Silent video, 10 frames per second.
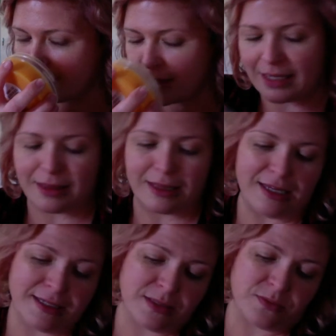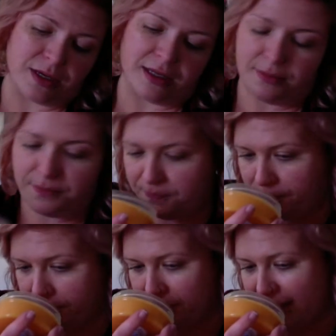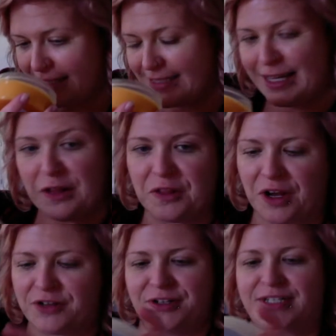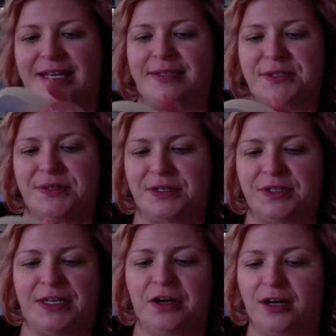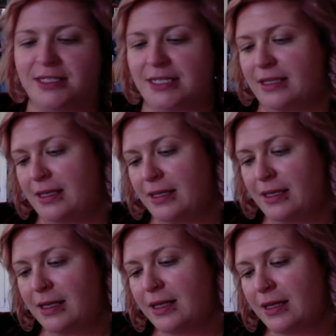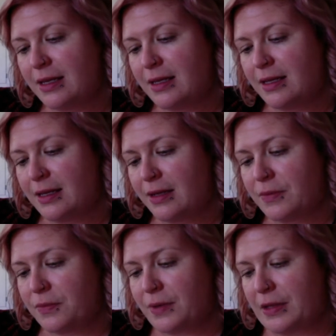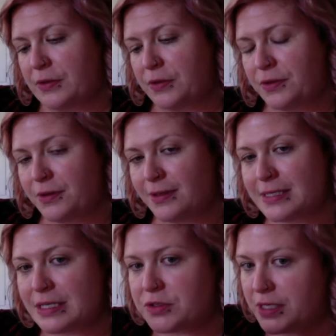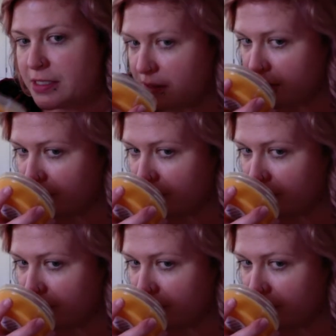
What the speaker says: And this one, it's like a laundry scent. So the clean cotton with citrus.